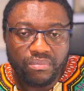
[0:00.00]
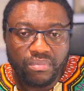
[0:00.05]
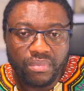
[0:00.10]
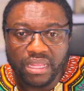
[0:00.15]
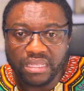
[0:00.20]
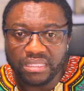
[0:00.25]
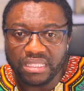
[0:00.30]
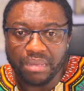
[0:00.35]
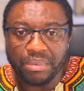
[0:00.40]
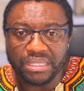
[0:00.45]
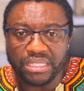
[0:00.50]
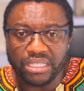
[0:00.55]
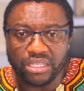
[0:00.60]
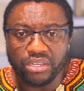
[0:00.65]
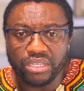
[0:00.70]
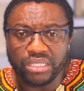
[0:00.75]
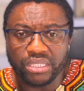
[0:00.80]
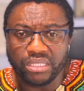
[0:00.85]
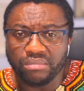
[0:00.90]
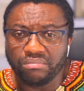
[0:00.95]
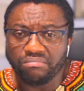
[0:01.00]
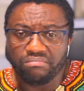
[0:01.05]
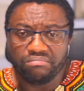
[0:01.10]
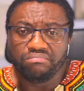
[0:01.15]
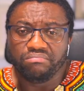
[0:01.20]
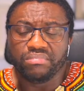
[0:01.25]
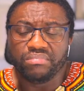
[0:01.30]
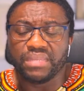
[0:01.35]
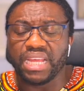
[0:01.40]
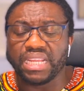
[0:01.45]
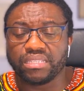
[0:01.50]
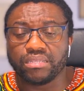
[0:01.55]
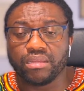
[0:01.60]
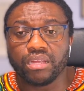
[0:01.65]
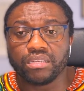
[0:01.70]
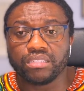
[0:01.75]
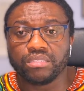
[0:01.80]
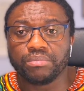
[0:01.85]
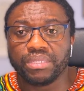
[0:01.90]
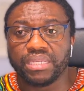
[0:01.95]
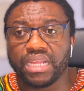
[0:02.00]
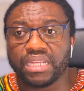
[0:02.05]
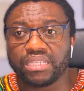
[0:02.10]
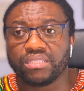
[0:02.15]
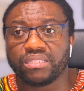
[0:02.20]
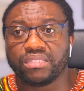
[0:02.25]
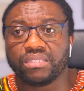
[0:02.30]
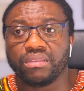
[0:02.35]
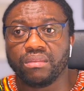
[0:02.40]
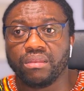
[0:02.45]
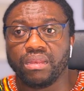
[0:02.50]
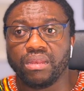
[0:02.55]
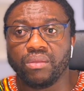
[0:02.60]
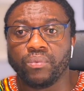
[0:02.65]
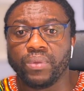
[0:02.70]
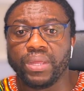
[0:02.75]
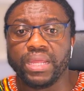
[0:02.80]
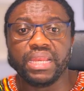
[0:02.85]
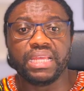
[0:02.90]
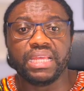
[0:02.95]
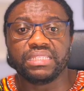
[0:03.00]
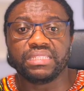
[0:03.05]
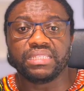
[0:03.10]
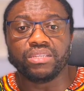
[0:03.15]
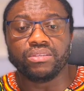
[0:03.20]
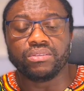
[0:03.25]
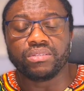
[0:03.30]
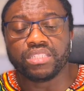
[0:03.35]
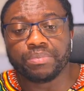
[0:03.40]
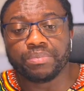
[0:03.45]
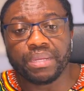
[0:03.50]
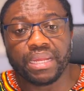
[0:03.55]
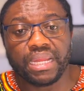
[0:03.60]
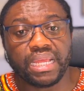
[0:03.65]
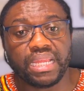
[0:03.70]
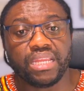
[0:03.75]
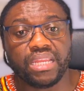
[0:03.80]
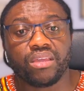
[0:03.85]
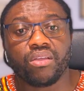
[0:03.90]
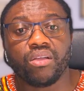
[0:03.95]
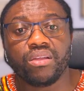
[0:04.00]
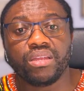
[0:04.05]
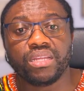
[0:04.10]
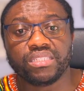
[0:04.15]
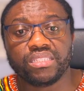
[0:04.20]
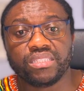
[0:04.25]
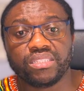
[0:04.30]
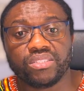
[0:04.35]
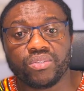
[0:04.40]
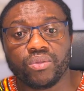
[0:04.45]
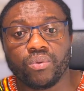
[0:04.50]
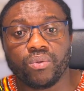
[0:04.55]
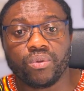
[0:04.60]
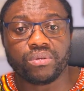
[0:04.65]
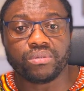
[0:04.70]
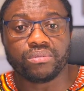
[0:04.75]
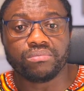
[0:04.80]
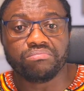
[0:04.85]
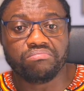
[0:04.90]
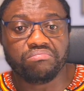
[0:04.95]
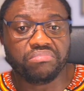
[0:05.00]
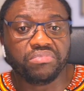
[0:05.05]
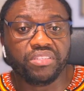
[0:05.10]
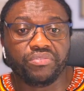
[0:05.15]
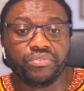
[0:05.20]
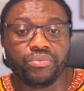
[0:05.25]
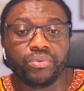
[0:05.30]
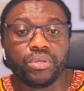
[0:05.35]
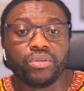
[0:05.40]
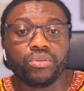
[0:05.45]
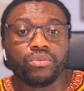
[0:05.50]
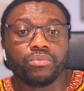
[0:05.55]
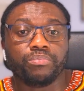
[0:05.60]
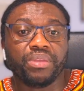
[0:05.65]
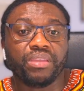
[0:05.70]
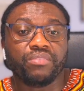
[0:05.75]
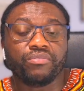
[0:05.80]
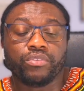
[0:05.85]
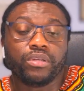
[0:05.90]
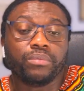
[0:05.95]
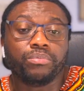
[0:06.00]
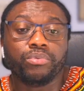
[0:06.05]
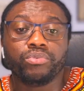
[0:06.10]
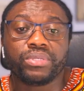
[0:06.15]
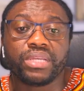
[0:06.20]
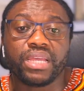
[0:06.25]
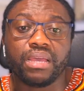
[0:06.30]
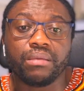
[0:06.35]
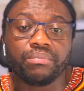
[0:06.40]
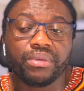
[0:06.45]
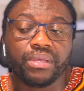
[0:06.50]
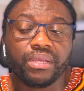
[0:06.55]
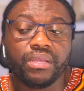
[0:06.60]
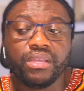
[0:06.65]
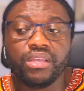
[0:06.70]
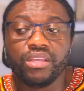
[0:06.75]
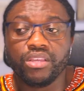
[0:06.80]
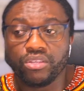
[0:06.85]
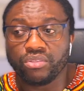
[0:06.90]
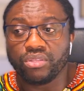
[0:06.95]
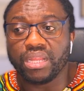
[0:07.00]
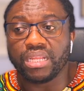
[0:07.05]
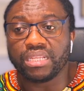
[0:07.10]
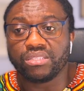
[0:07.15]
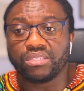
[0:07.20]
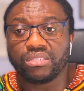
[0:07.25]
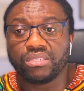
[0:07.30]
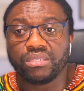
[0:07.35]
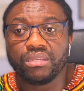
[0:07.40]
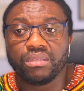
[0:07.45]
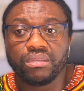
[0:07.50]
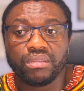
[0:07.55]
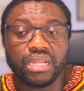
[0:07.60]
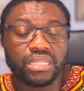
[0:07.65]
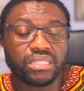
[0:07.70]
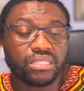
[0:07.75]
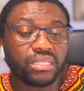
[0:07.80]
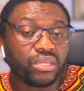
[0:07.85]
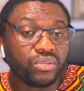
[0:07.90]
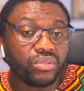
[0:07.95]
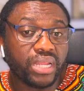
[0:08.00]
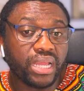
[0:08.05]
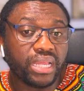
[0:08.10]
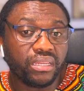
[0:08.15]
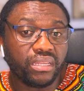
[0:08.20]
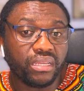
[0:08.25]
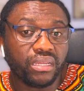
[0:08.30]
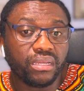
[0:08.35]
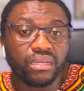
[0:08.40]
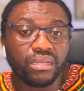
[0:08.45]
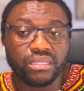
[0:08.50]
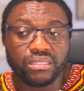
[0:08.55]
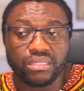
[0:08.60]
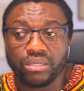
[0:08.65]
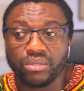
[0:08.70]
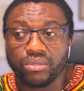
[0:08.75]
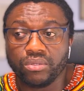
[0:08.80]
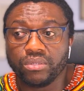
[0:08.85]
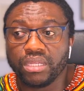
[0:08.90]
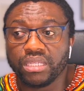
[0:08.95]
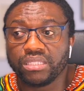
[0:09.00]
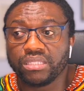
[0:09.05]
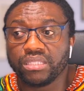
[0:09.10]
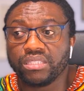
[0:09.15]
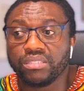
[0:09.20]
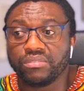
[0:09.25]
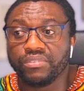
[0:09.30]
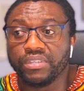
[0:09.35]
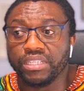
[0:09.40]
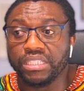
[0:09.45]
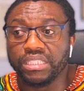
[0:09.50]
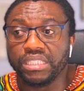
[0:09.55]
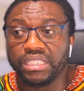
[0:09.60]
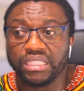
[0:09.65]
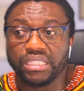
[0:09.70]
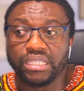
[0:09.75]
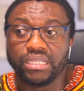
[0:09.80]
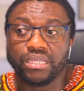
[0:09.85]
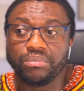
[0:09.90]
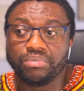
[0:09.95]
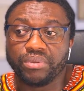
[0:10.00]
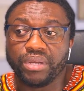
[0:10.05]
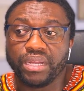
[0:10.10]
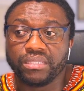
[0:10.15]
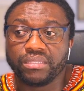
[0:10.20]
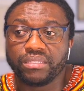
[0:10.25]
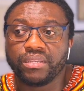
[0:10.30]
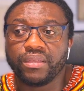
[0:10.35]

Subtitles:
cybersecurity. That's hard to beat. That's way less than you can spend at any colleges, or if you're going to pay for a boot camp. So that's a good idea. That's it's very decently priced.